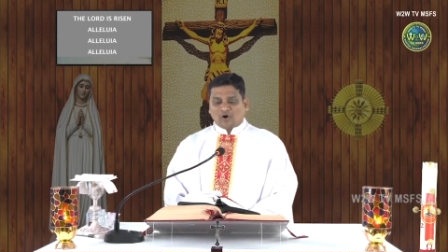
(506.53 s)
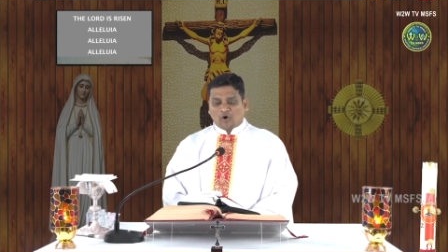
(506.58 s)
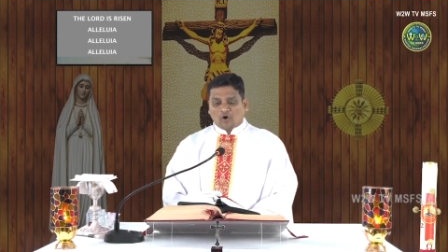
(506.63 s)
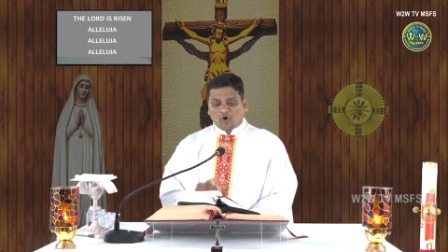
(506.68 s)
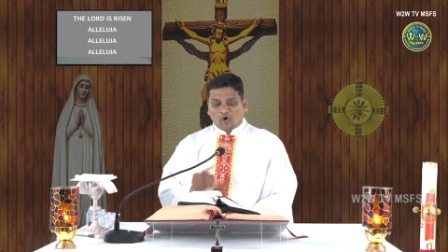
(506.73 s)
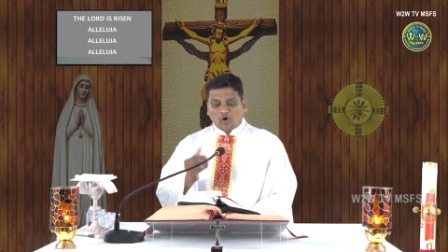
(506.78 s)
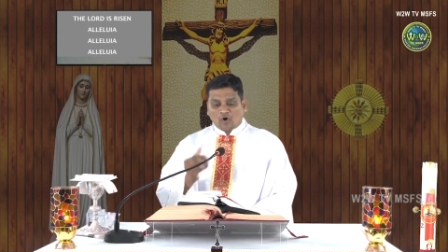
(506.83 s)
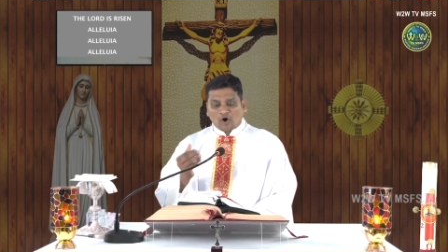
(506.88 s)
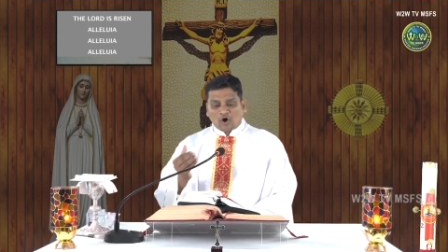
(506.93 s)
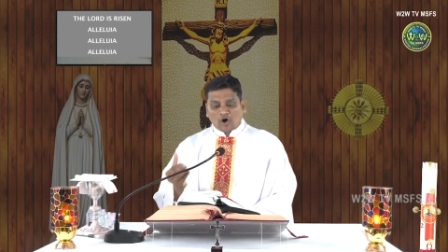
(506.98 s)

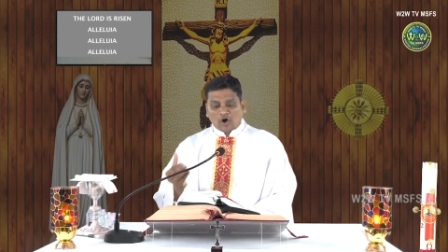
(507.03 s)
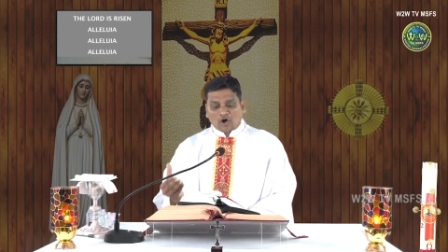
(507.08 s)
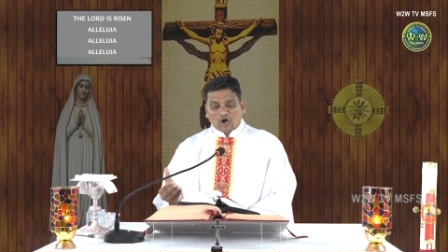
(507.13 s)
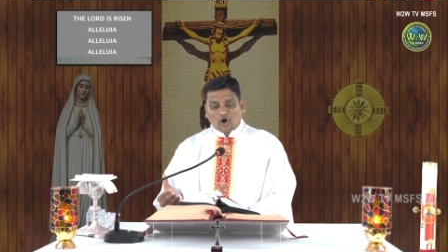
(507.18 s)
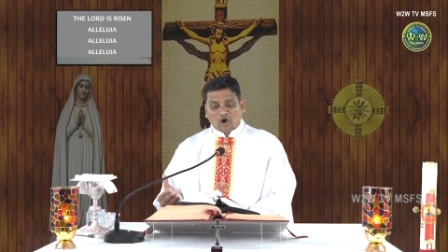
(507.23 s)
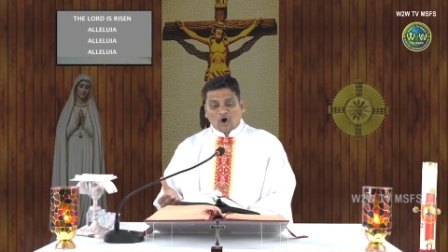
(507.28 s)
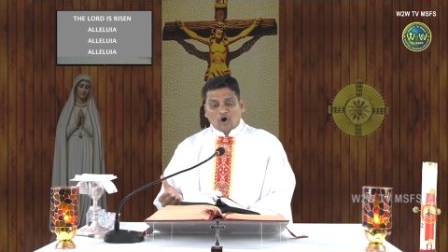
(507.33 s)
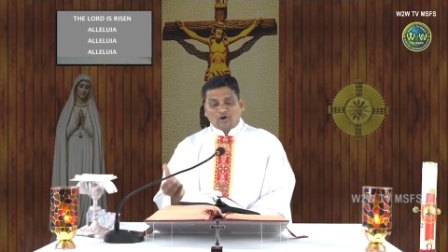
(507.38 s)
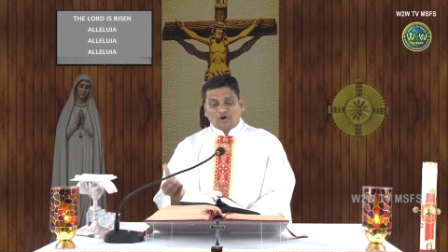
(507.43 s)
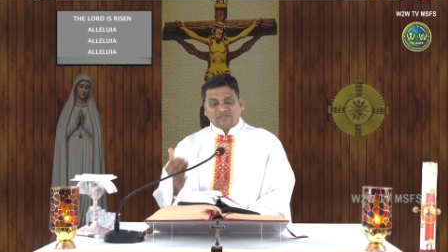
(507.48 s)
or
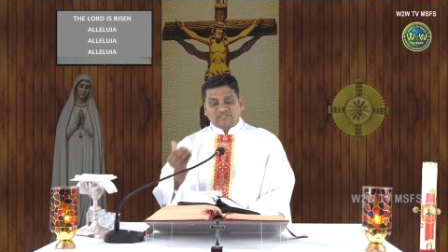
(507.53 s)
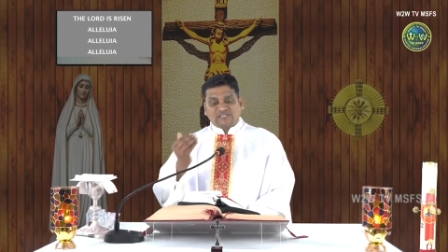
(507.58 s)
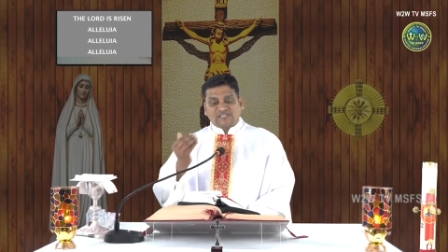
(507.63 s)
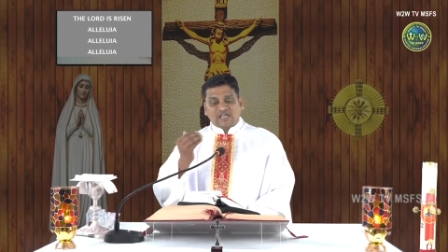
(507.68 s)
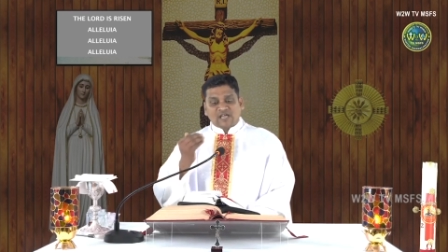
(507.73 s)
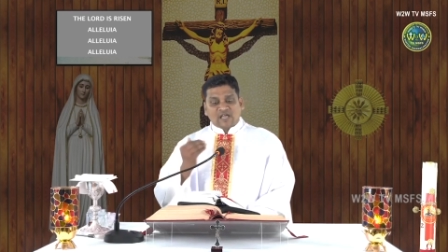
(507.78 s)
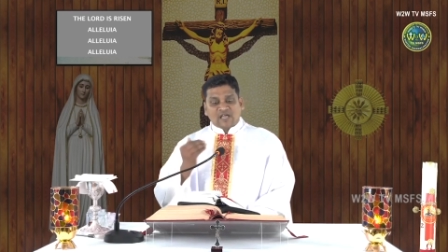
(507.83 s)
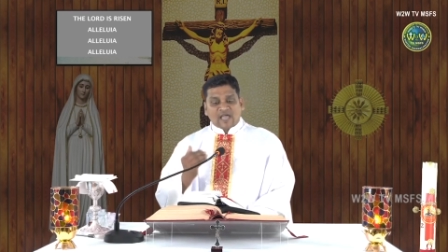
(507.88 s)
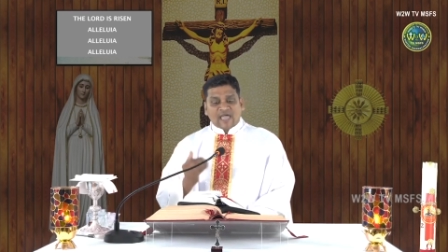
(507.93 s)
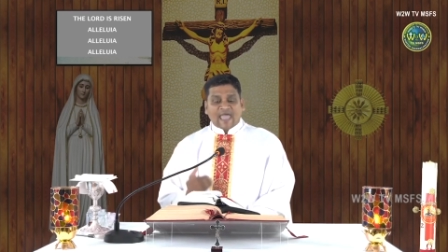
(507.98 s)
God's
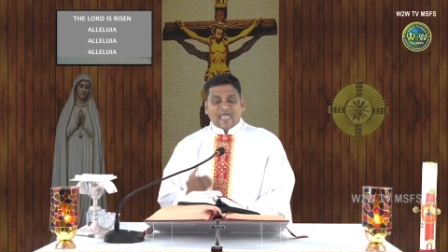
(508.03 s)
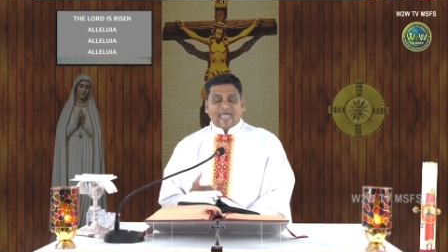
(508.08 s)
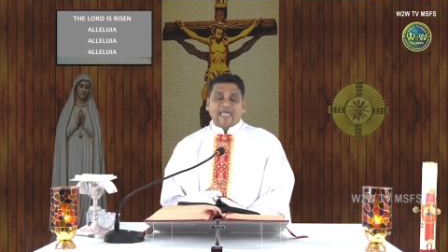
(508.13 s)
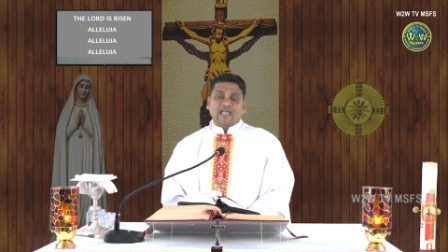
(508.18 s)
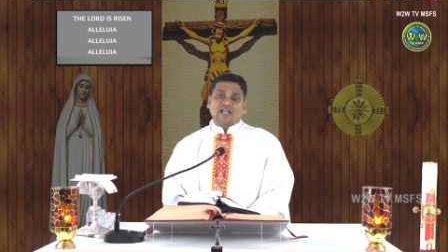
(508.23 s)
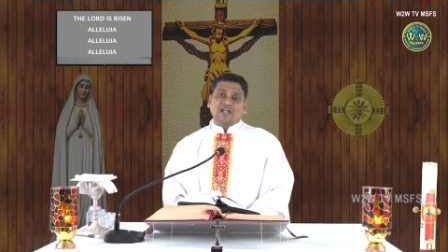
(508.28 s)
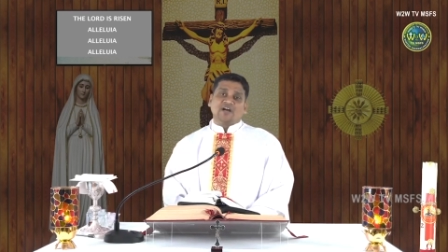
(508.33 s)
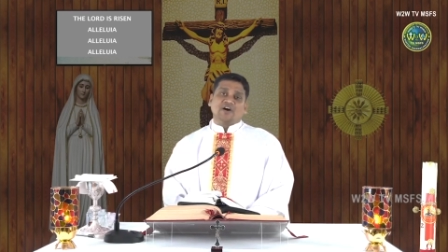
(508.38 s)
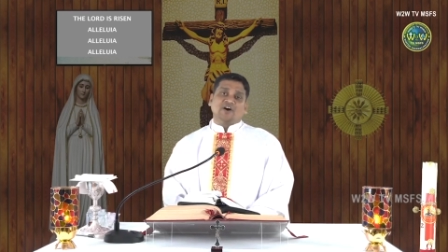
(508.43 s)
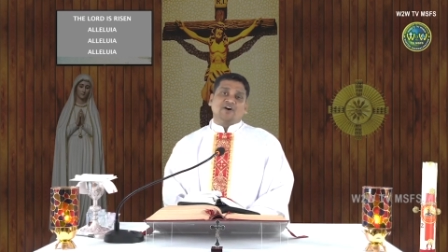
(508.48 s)

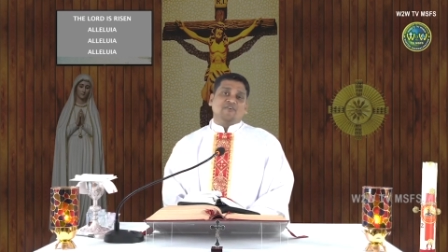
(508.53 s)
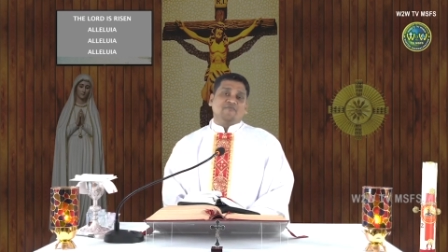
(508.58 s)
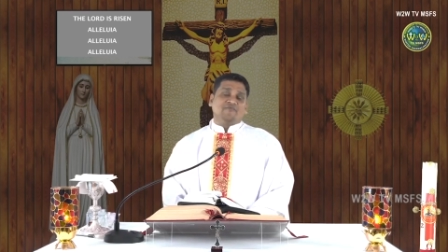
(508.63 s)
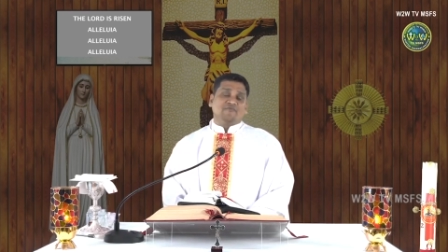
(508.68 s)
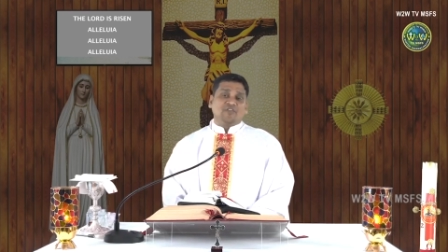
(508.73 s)
anger